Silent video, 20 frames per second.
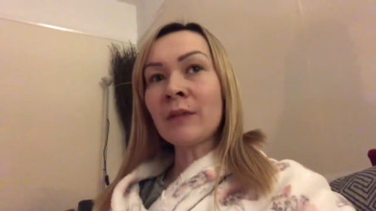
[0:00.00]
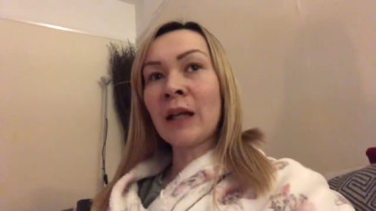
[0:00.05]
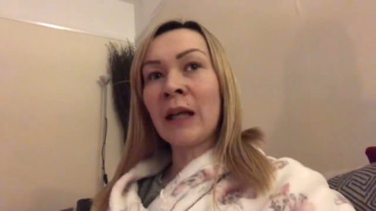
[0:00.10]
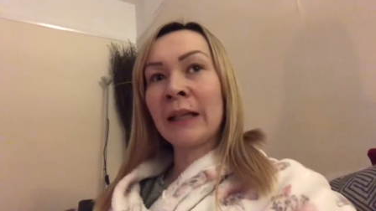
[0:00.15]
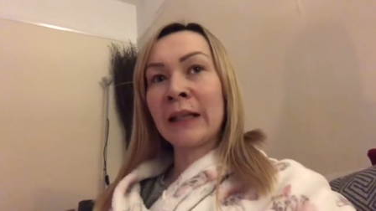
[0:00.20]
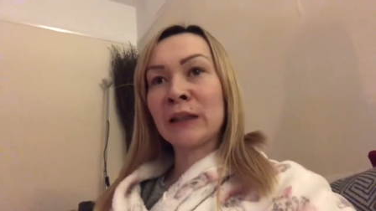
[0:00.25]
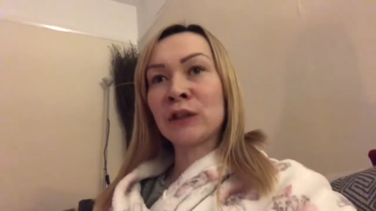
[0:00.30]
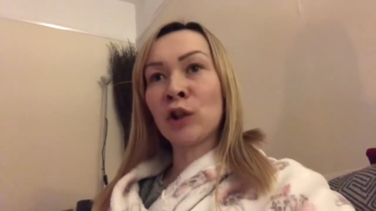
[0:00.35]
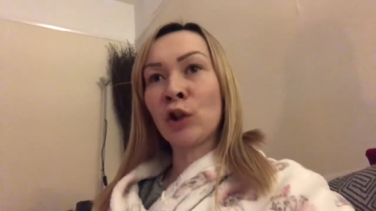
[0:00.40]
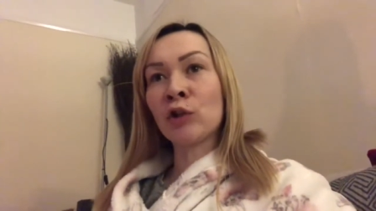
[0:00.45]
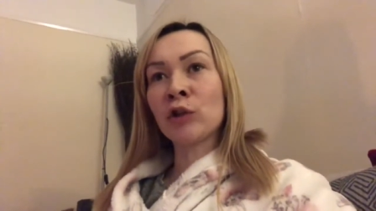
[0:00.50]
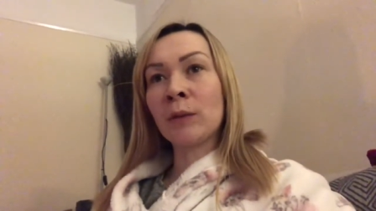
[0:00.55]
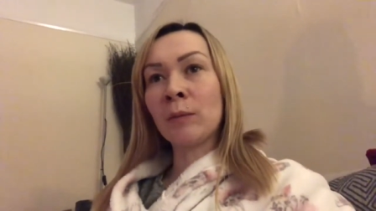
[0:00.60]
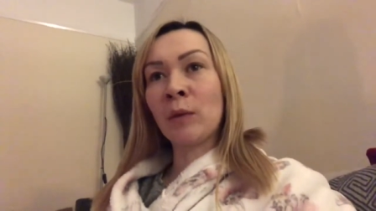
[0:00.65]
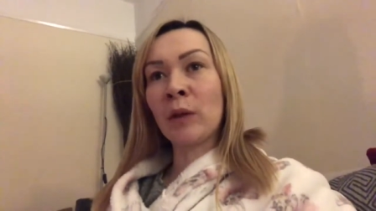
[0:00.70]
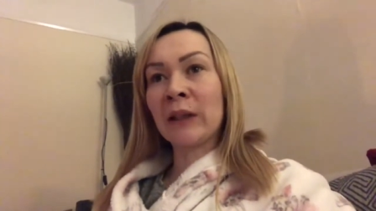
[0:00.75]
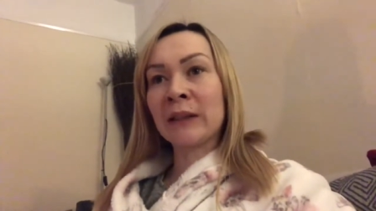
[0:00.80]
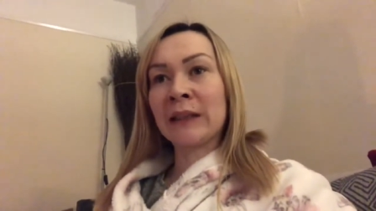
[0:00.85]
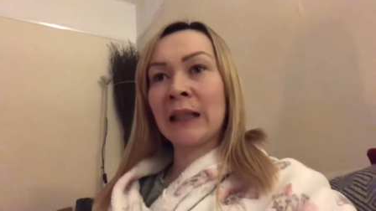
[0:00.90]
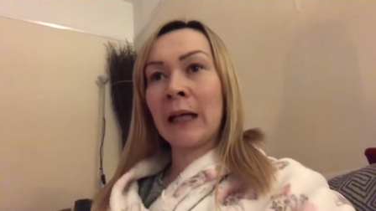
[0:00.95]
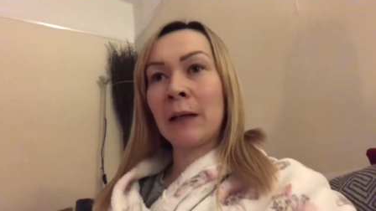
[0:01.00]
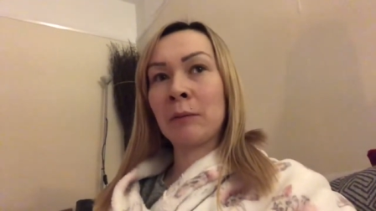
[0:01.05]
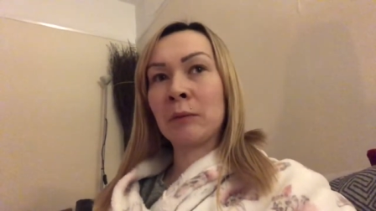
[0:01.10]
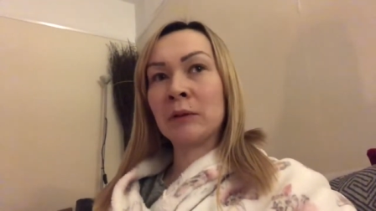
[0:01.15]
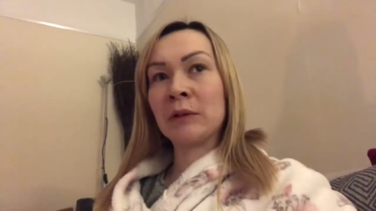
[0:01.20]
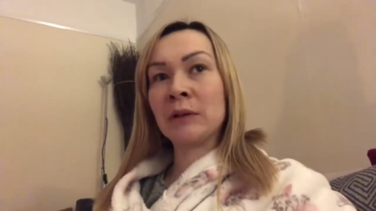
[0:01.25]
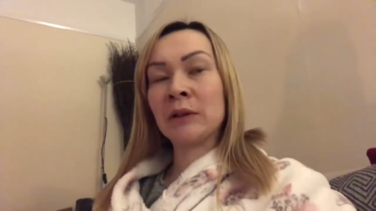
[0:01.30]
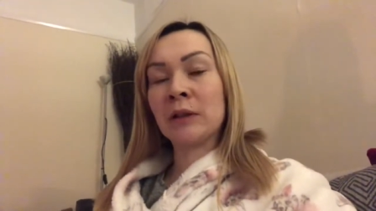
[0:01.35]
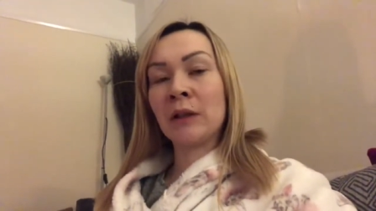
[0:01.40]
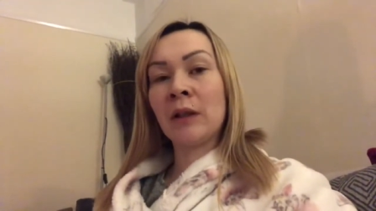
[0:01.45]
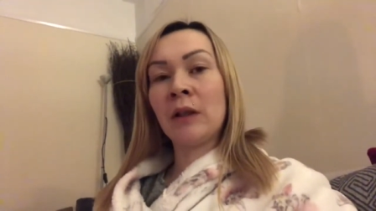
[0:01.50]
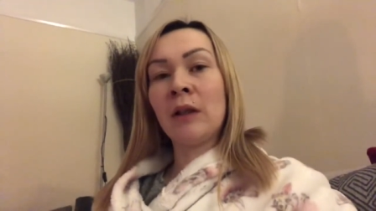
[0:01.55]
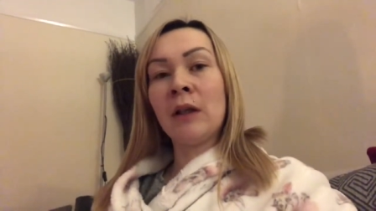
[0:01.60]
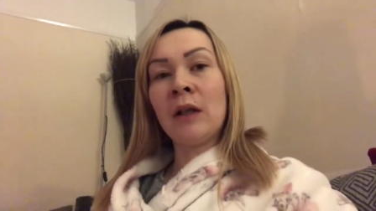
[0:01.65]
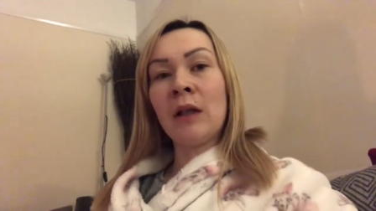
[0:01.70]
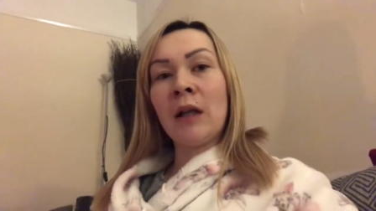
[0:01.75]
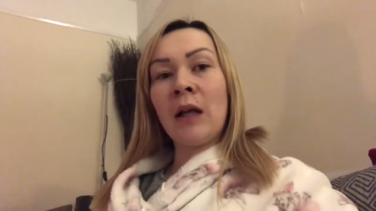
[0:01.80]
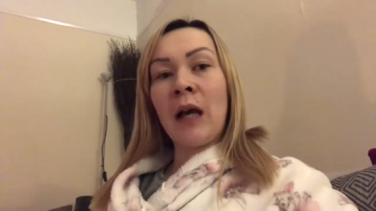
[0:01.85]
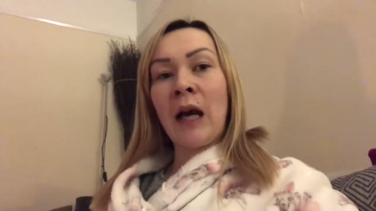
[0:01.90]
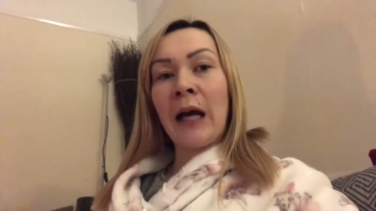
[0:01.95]
and I told them what had happened
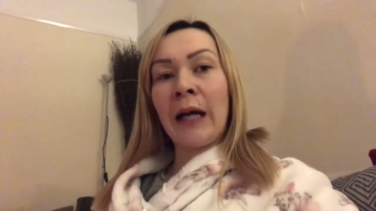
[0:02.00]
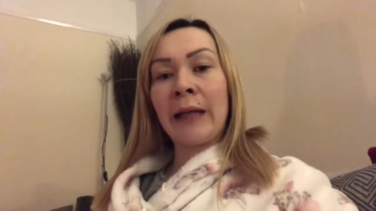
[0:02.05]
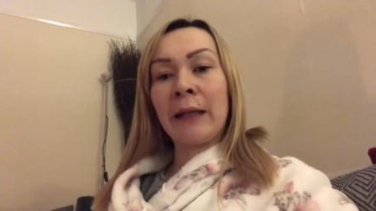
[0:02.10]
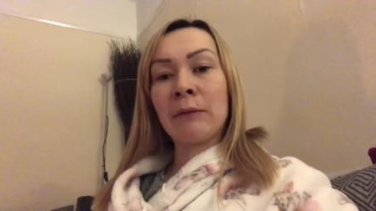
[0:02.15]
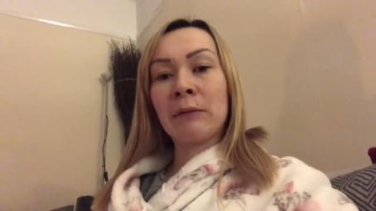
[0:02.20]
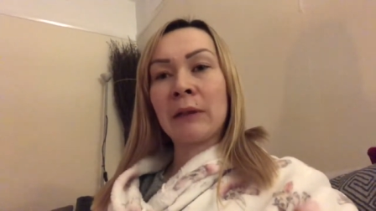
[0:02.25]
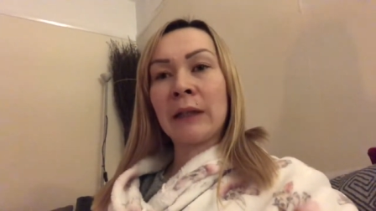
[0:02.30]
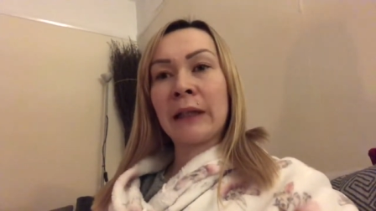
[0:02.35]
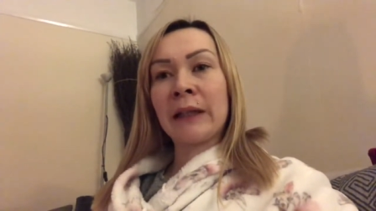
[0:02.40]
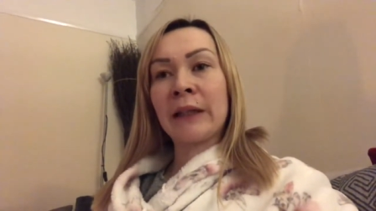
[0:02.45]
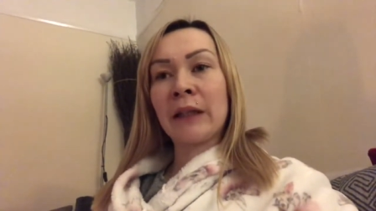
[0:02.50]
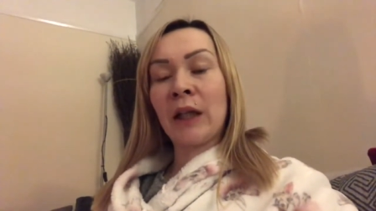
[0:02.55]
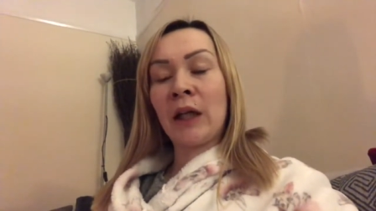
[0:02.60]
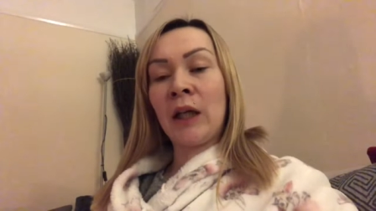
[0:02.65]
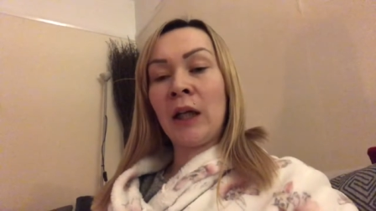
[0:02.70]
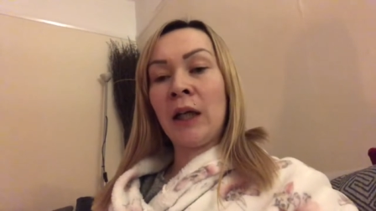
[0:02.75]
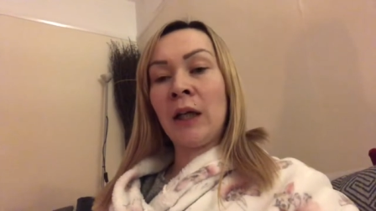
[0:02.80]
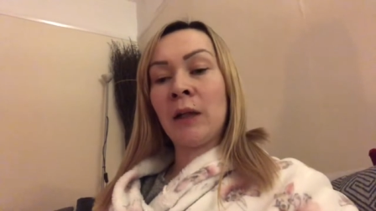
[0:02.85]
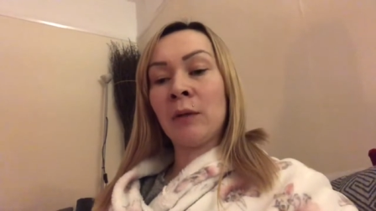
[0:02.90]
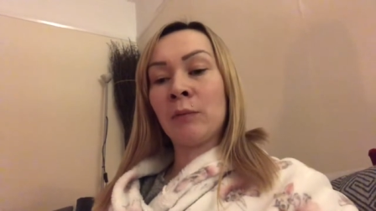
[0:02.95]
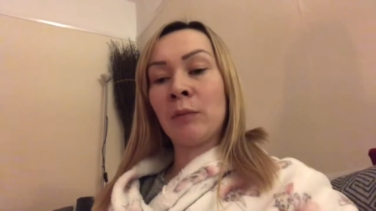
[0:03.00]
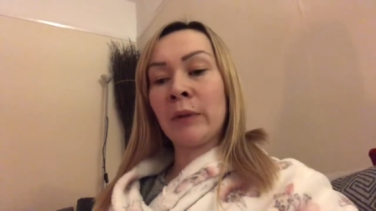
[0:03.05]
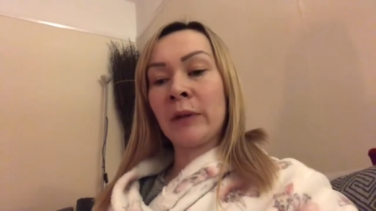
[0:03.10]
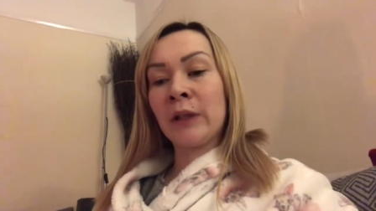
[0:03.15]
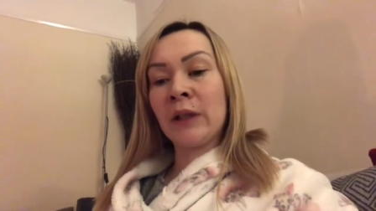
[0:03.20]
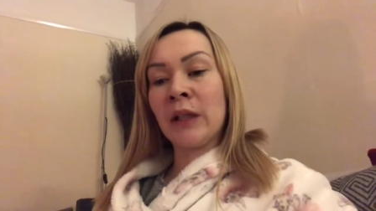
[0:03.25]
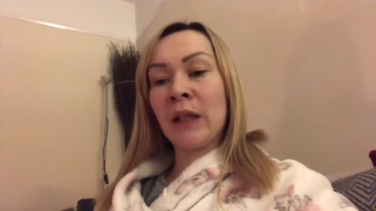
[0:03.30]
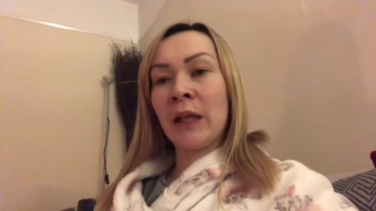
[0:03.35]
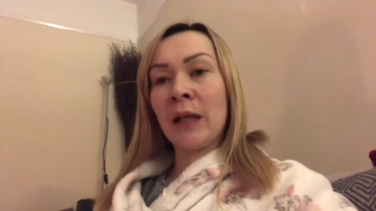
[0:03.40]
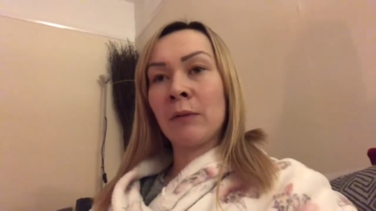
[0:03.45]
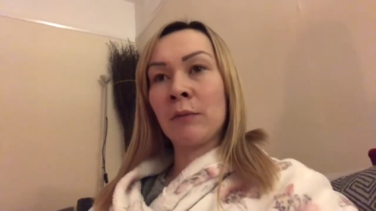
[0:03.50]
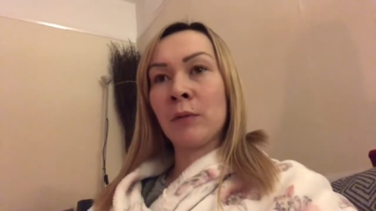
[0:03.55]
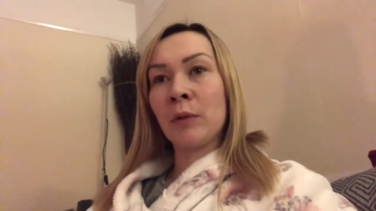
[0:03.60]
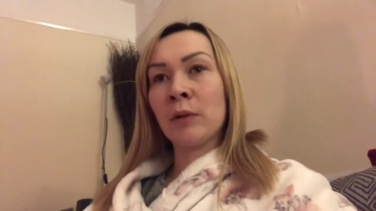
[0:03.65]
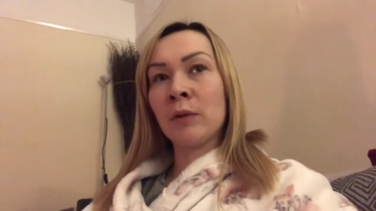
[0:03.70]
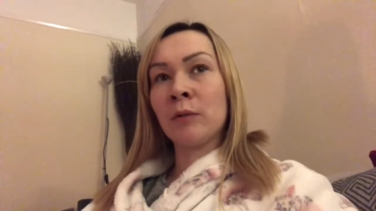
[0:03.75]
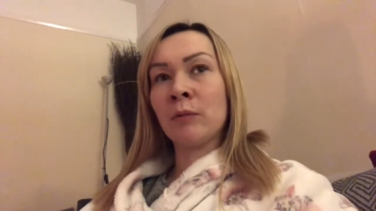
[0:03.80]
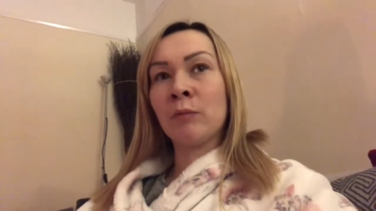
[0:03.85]
and they were like, uh, we, you know,